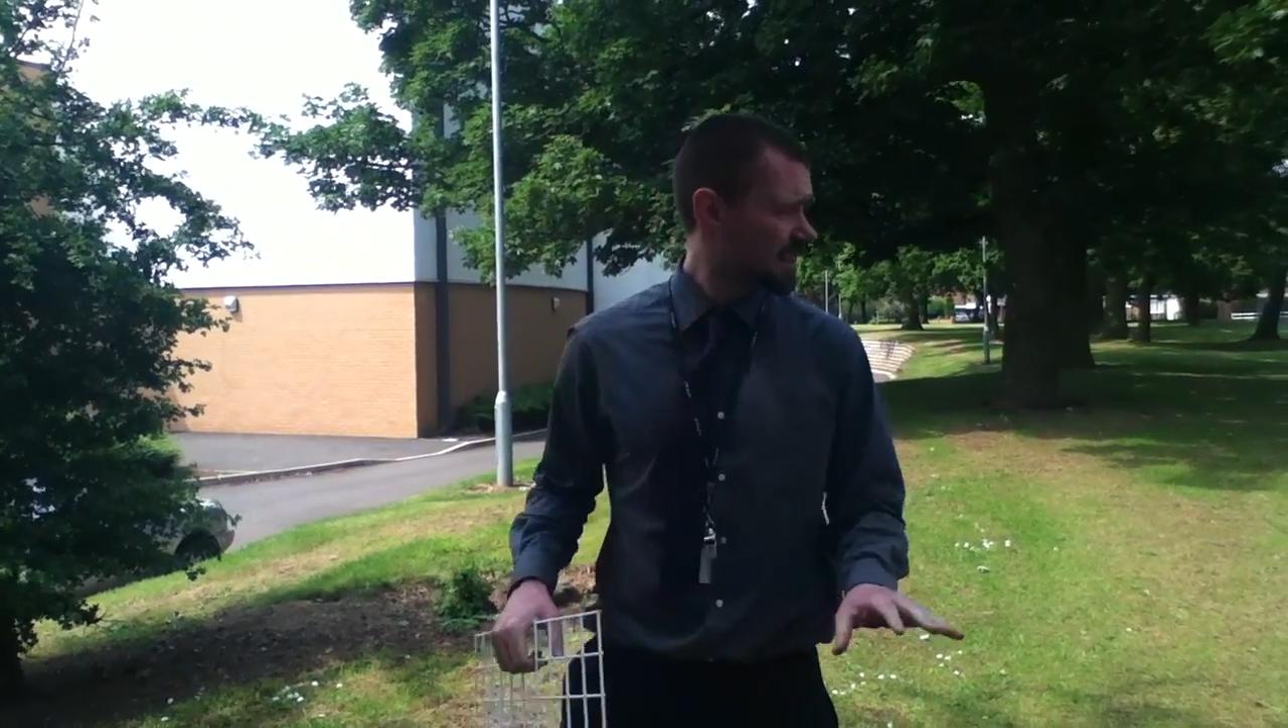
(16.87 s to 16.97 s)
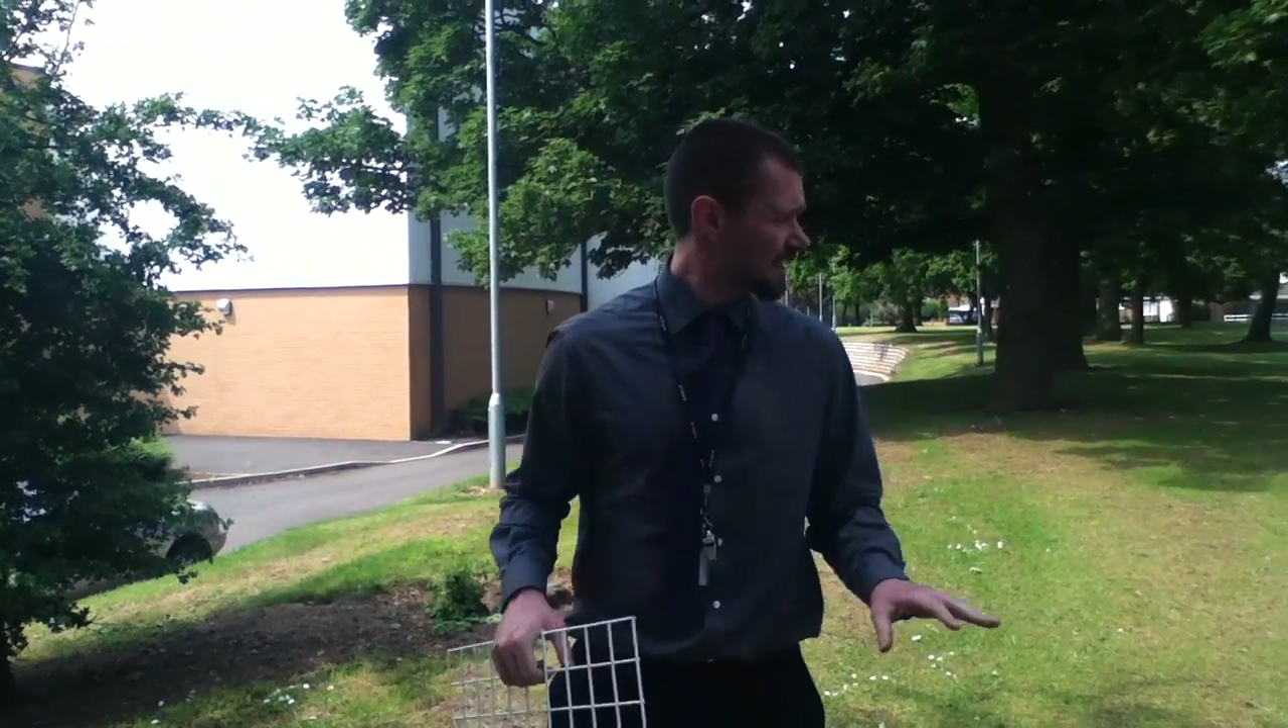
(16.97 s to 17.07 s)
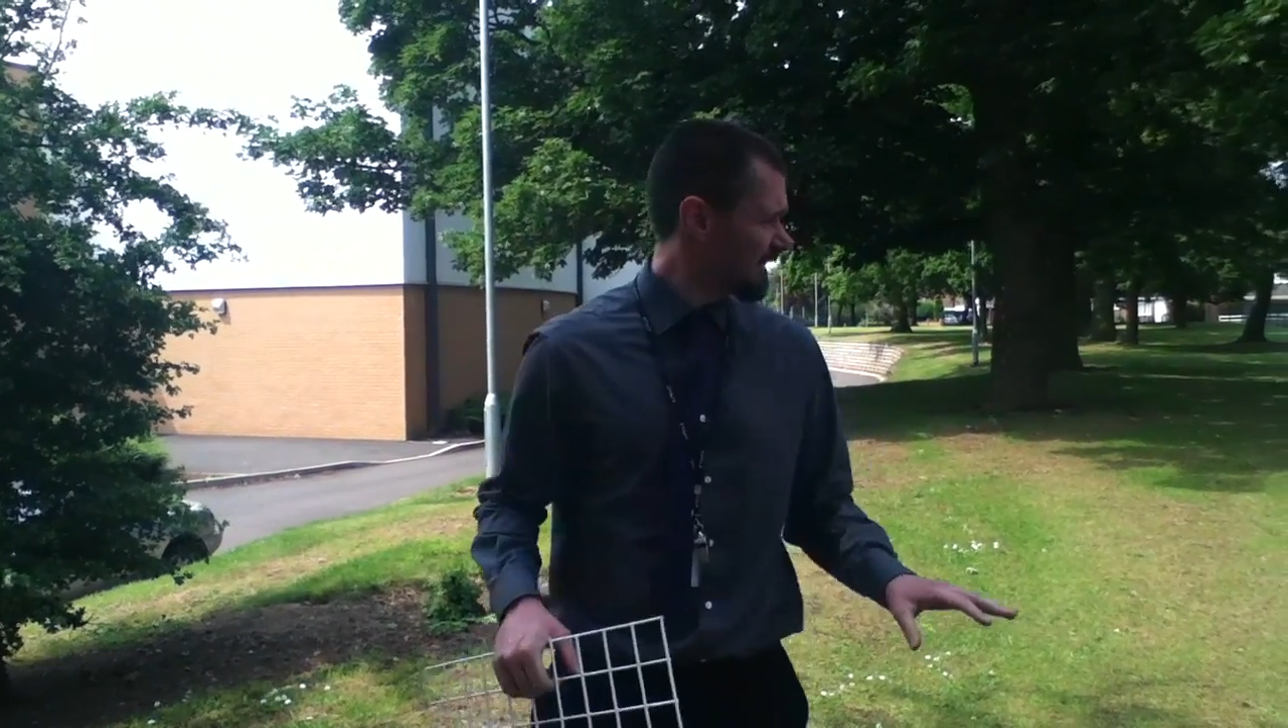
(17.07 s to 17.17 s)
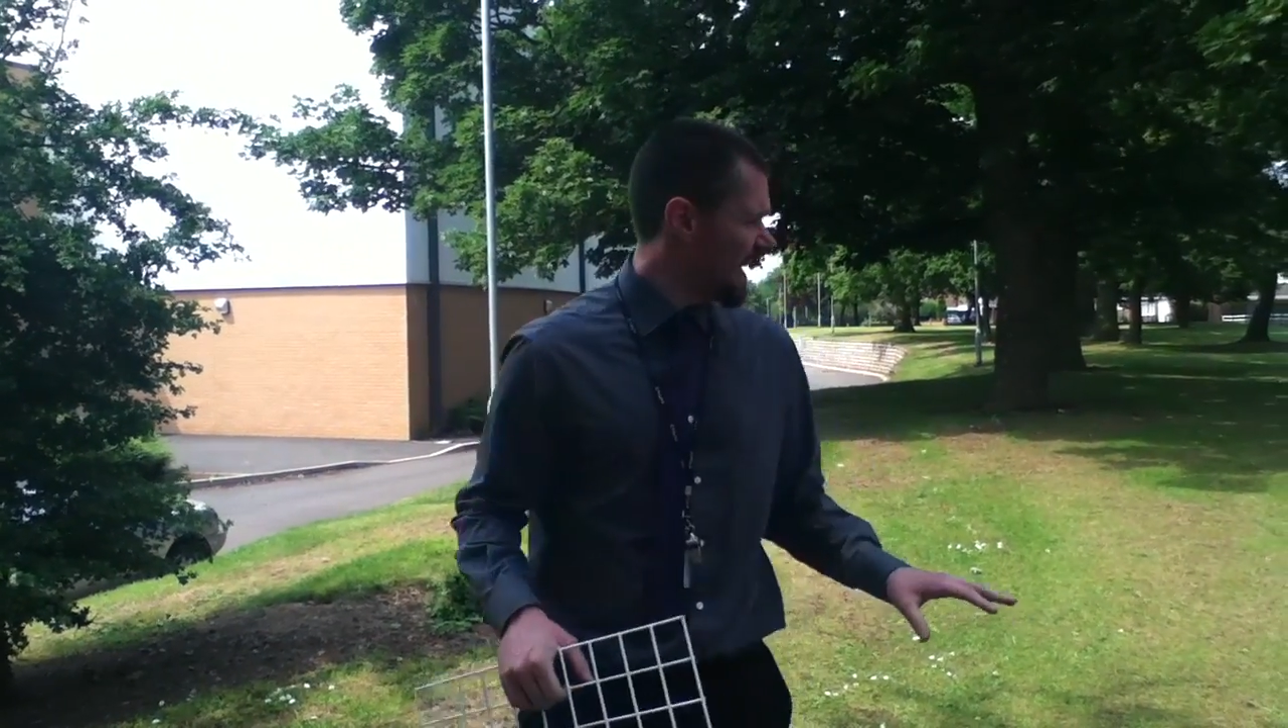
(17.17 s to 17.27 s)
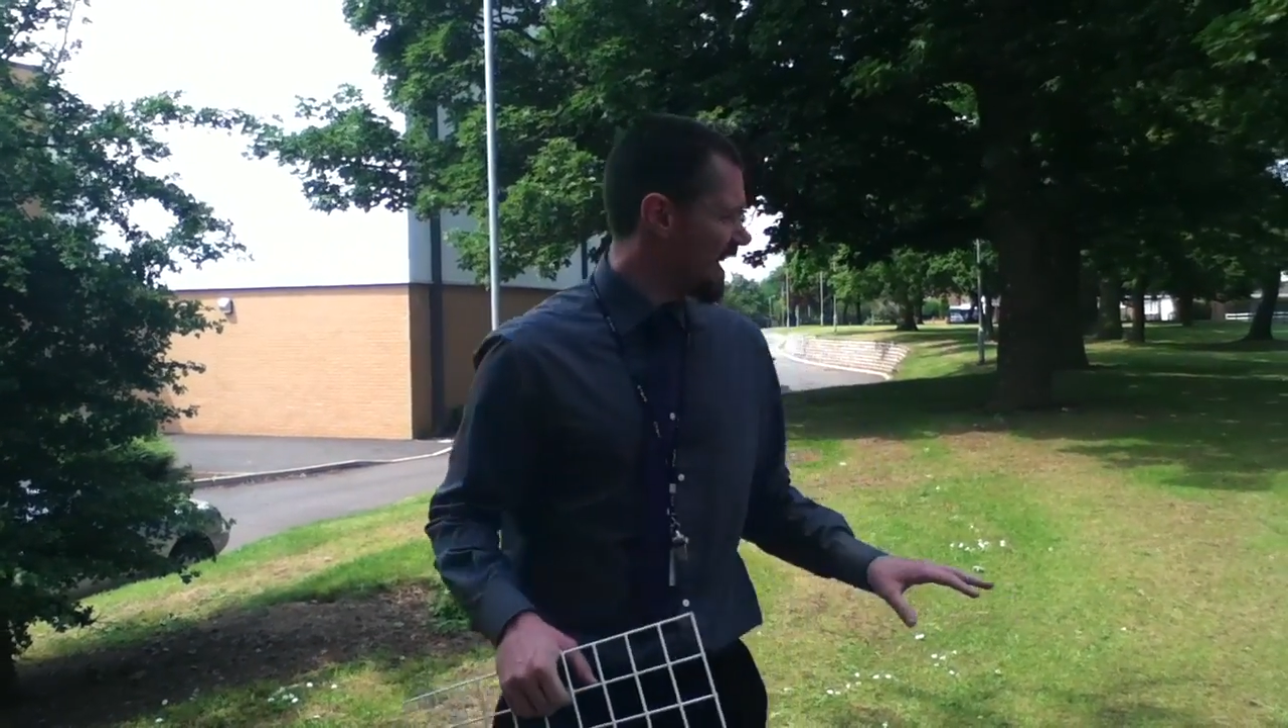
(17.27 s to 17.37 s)

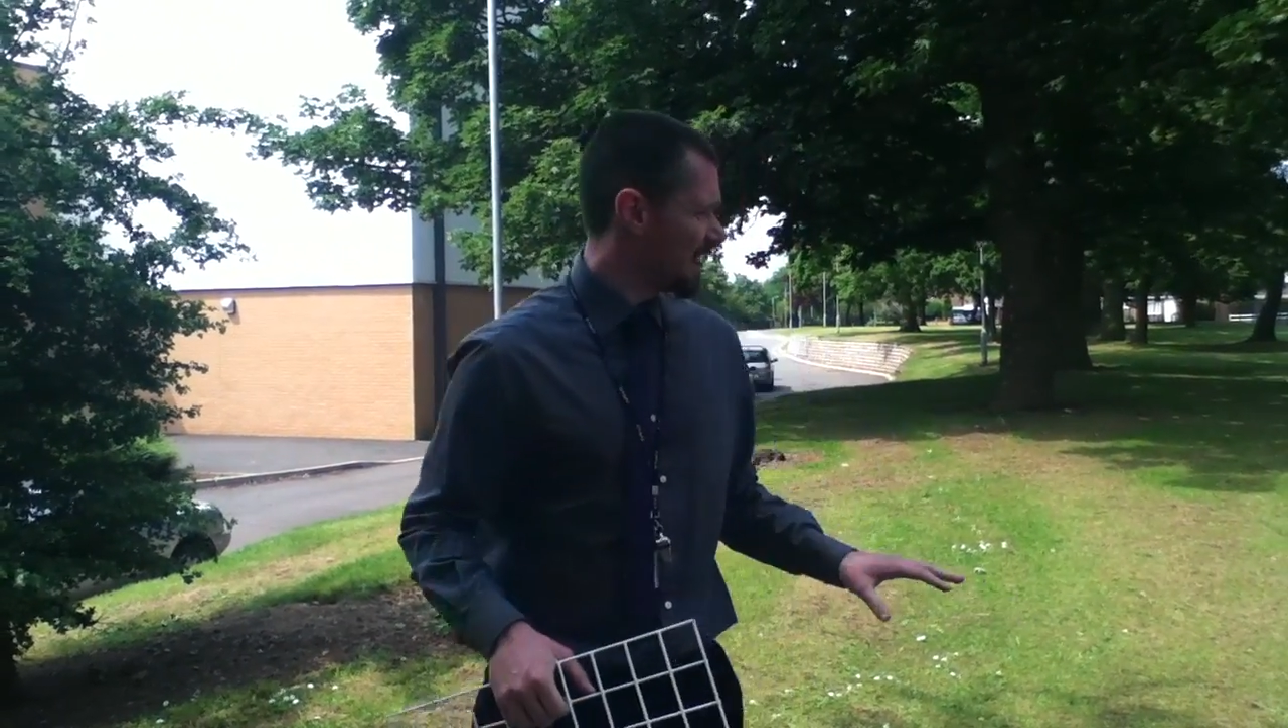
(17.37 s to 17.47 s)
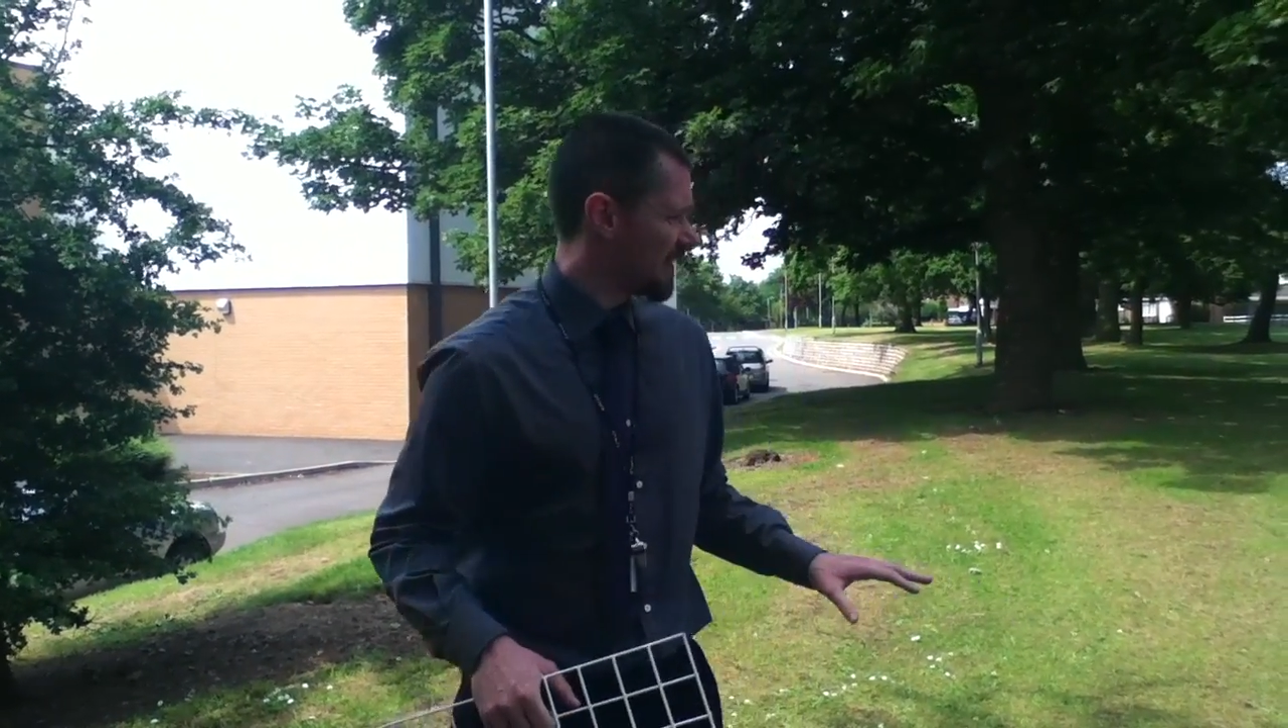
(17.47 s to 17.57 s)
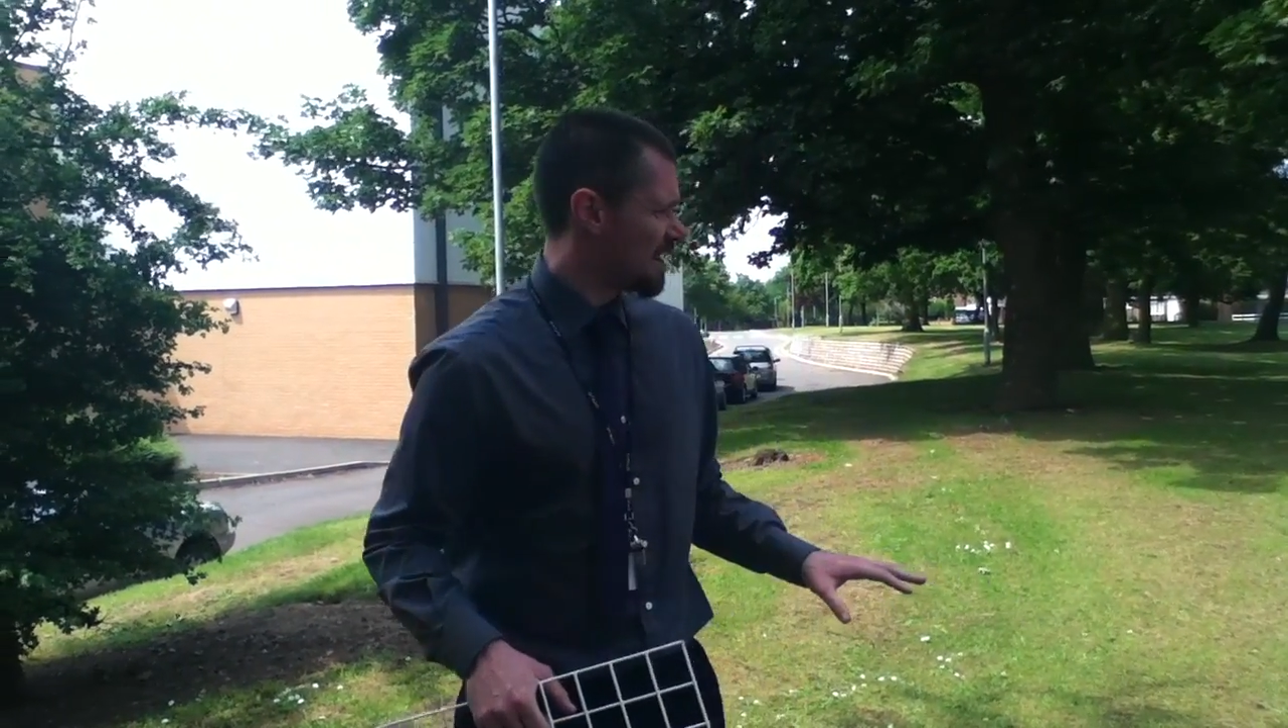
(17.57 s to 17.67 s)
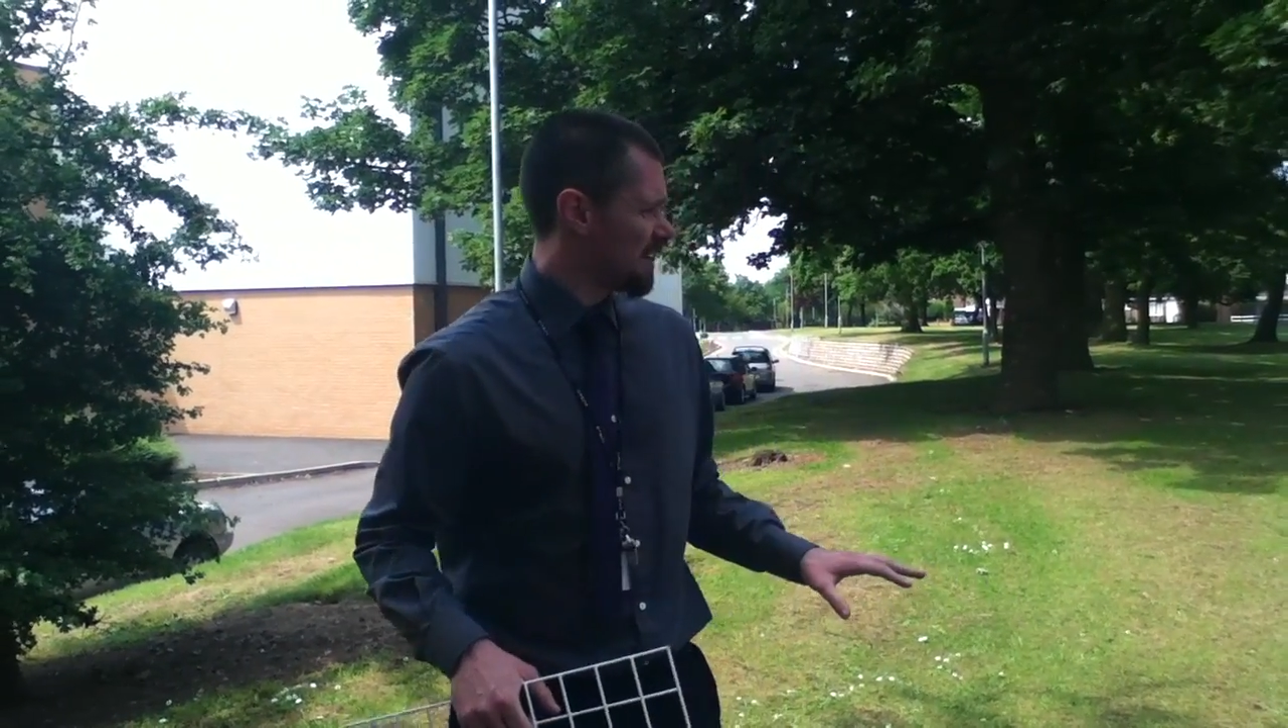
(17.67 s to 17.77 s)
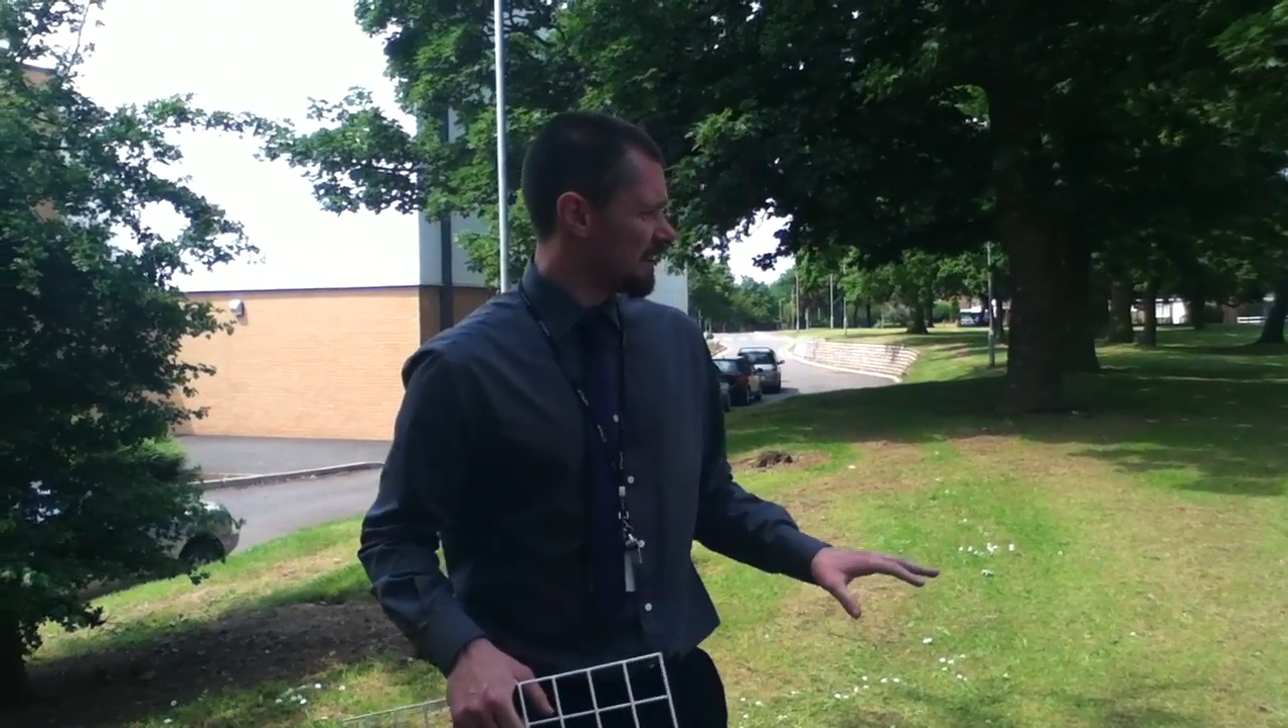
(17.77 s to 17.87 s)

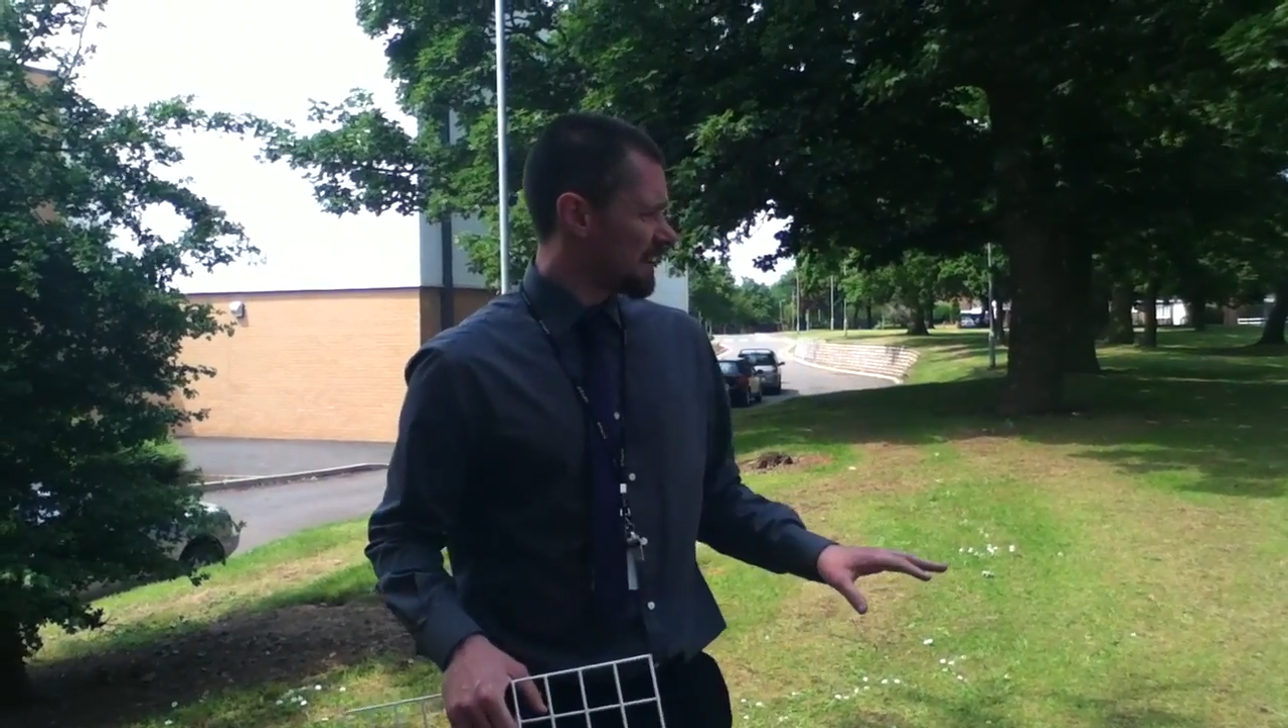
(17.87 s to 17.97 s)
certain